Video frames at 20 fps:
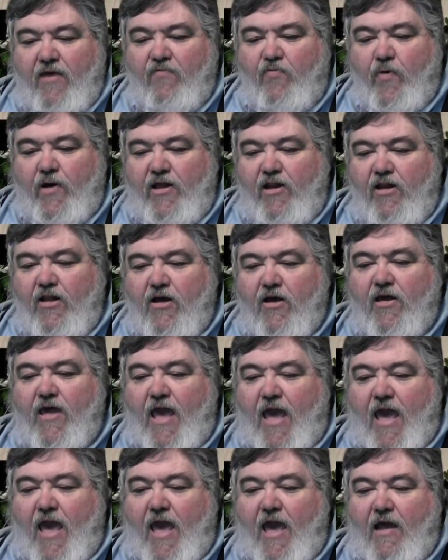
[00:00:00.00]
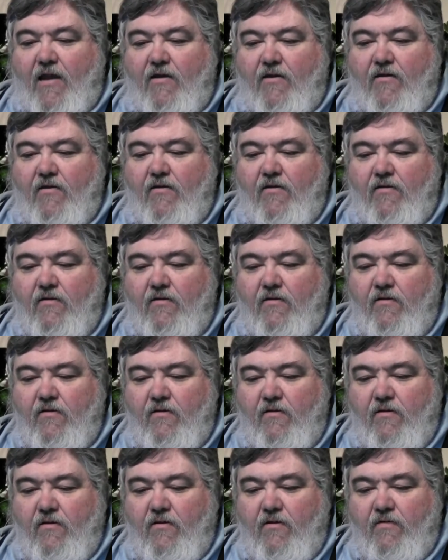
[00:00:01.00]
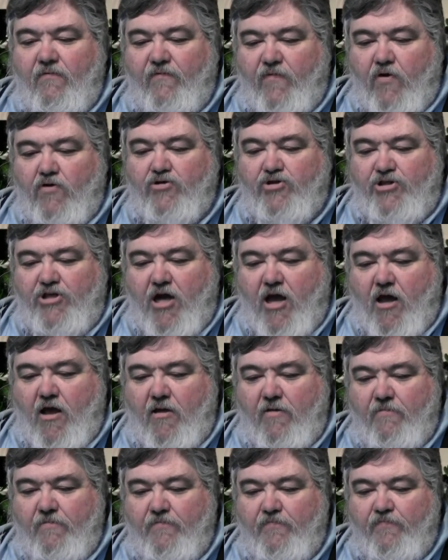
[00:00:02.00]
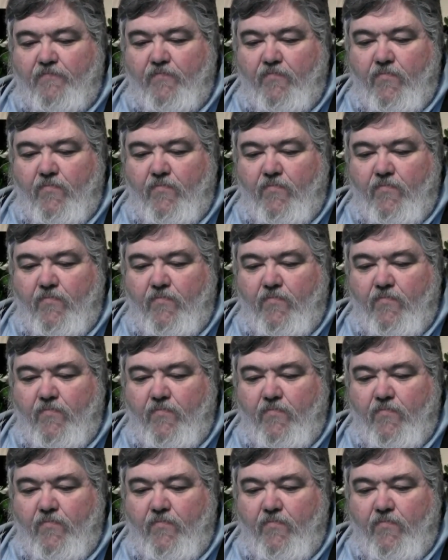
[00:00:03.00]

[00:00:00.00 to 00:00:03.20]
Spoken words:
if we look at 1 John,